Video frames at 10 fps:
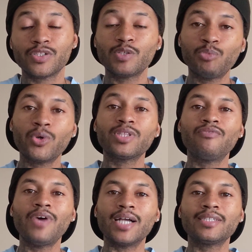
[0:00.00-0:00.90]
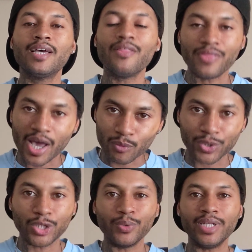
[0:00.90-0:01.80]
support the fact that
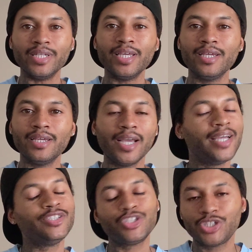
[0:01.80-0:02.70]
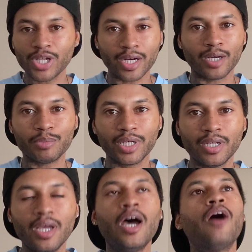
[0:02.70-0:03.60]
we're doing it and shut up.
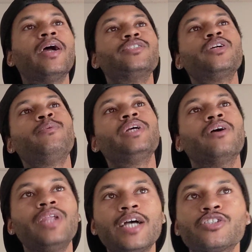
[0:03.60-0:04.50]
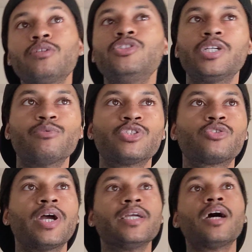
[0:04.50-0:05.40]
All right, so here we go. National General
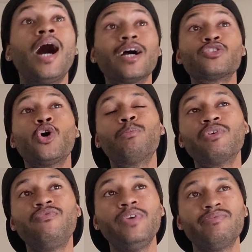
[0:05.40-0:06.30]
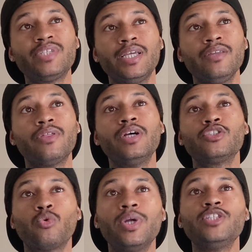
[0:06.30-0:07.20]
Strike, October 15th,
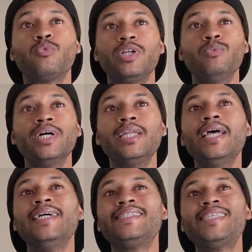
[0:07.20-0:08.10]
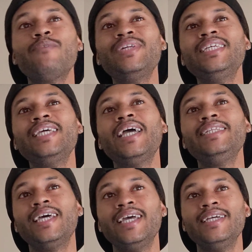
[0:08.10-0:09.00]
2021.
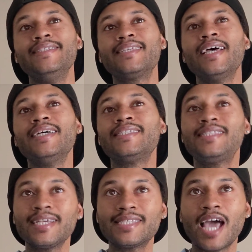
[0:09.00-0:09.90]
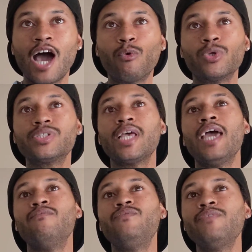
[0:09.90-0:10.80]
78 days, 6 hours
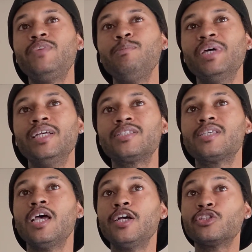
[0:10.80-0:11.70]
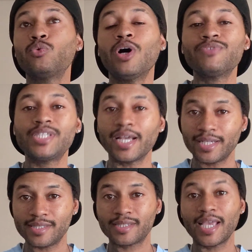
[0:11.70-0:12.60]
and 50 minutes 12
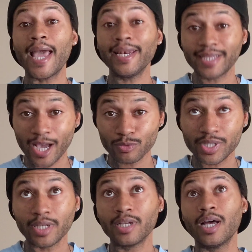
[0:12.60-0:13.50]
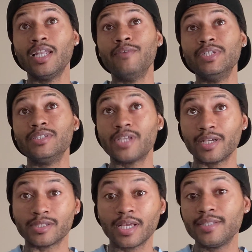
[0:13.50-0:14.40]
seconds and counting. 11
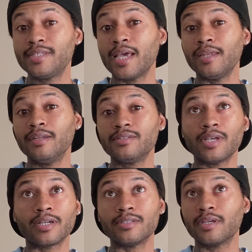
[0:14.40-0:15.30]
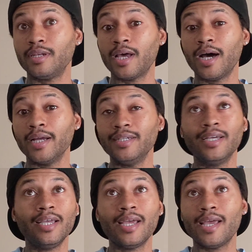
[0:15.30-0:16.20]
seconds, 10 seconds, 9,
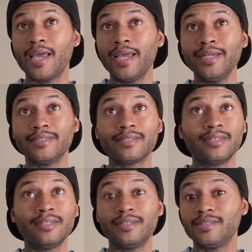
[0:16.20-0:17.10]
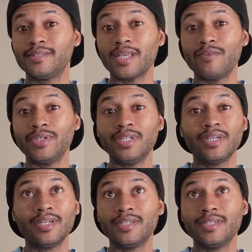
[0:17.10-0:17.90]
8, 7,